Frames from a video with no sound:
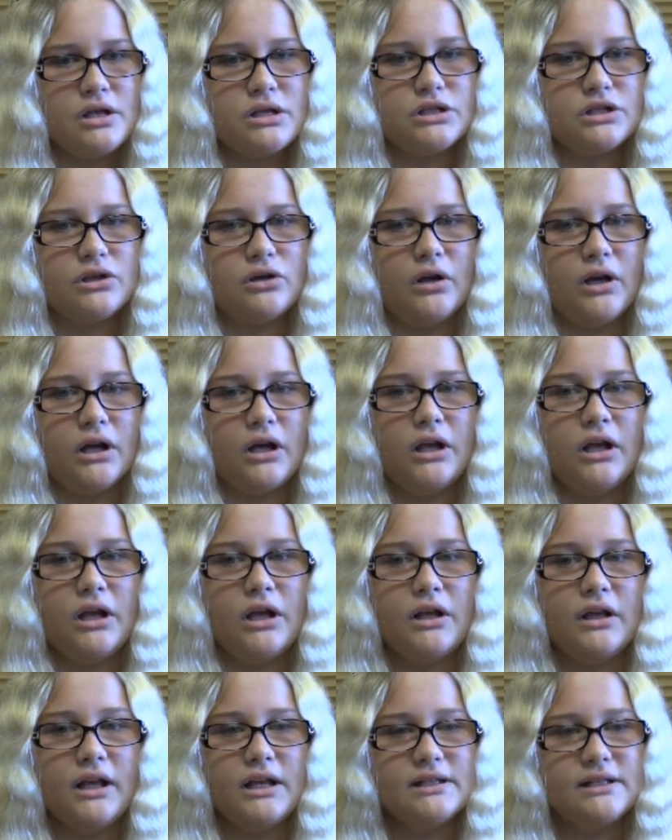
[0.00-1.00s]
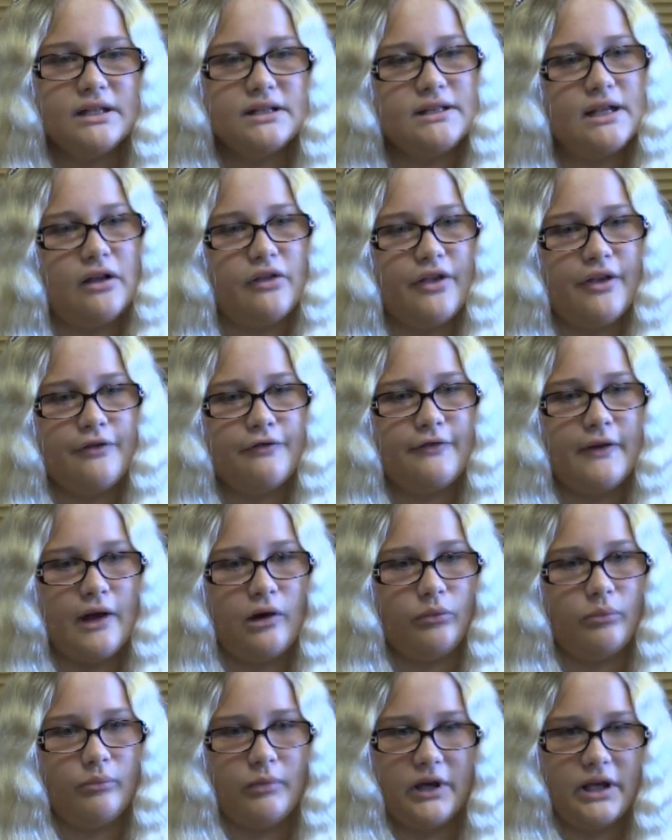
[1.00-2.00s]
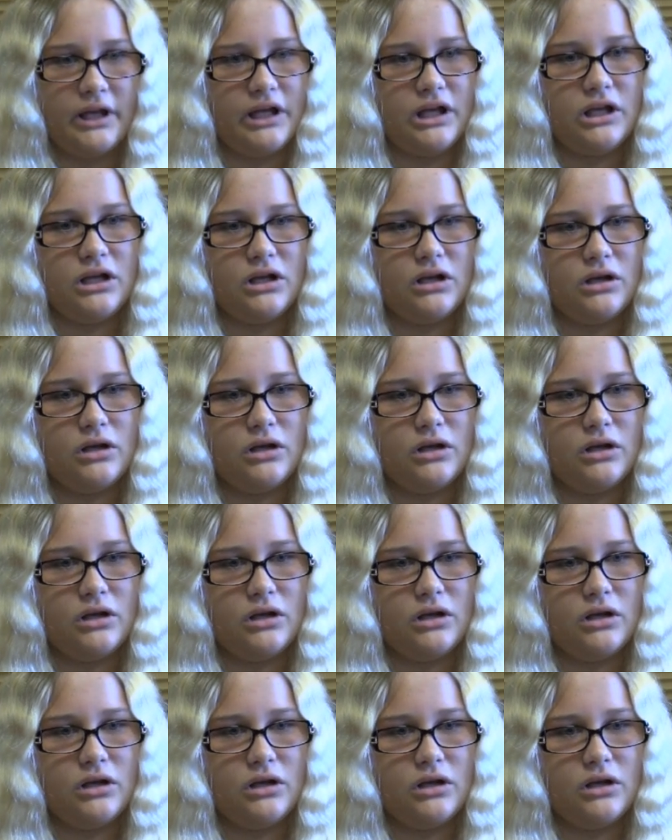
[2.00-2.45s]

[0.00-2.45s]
So I guess that's how they found me.